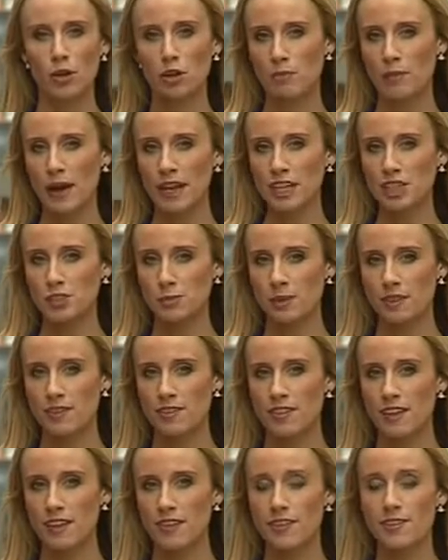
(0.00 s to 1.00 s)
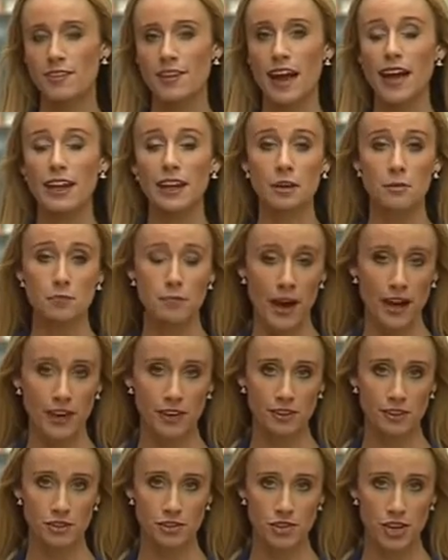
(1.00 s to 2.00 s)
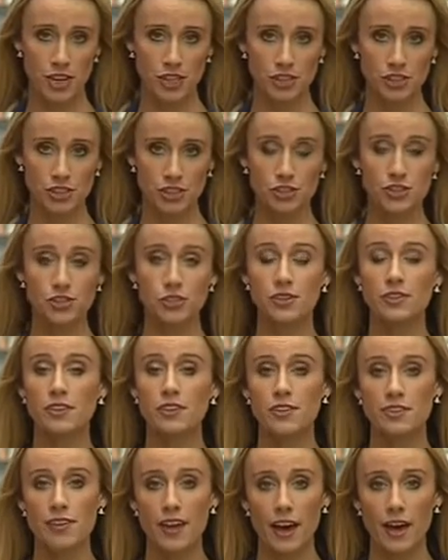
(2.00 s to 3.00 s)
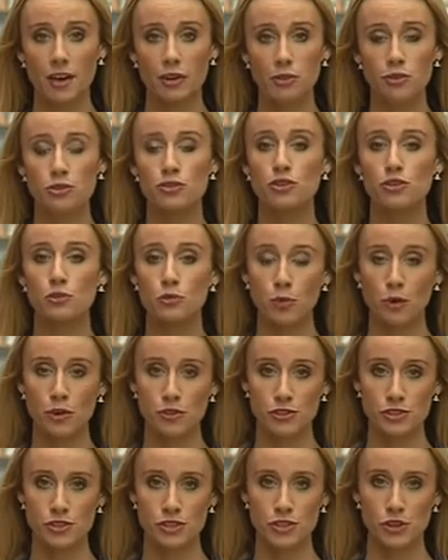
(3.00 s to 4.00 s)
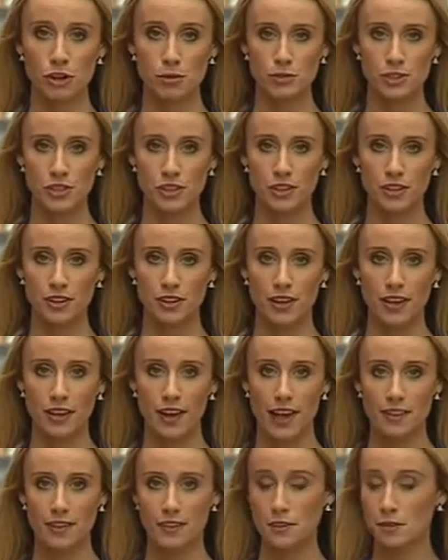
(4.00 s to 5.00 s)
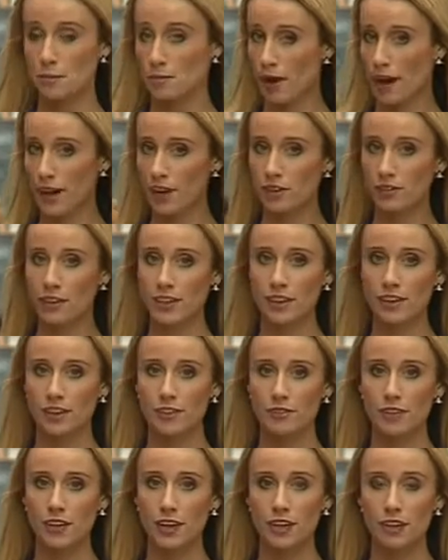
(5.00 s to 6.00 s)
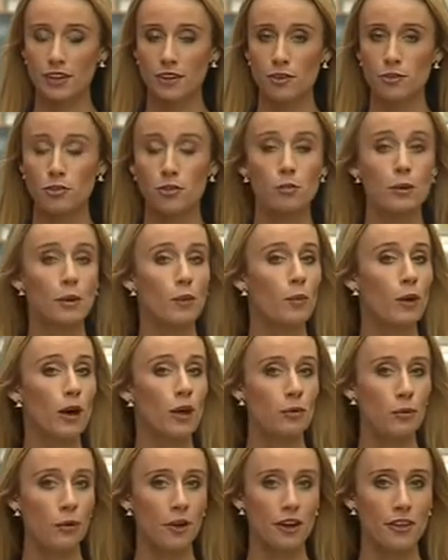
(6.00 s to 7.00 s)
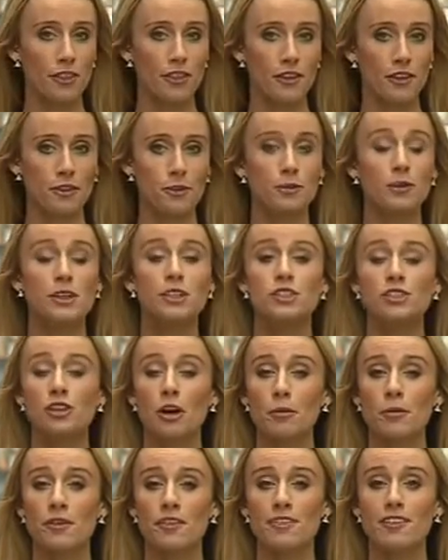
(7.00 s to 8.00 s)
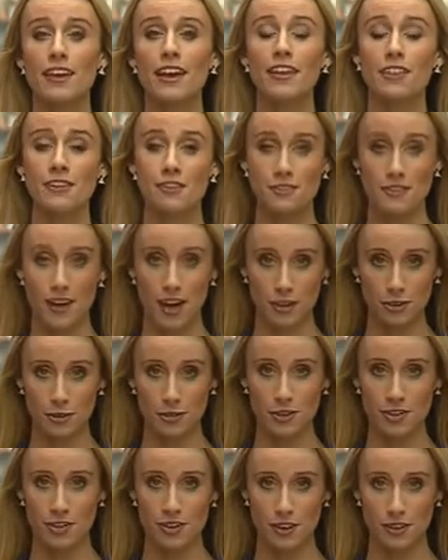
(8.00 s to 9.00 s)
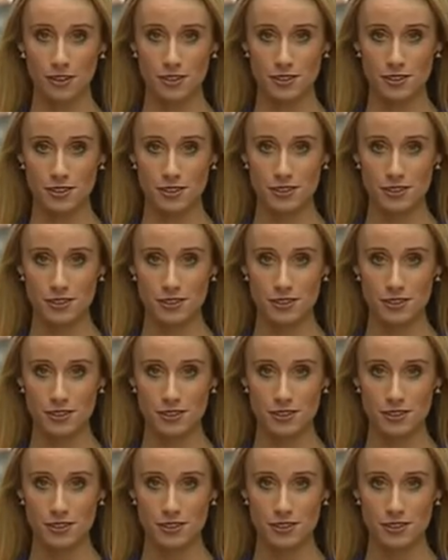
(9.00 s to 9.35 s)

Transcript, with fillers: Mall management says scaling back construction during the sales just wasn't an option, and that the minor inconvenience will be well worth it when shoppers see the final result.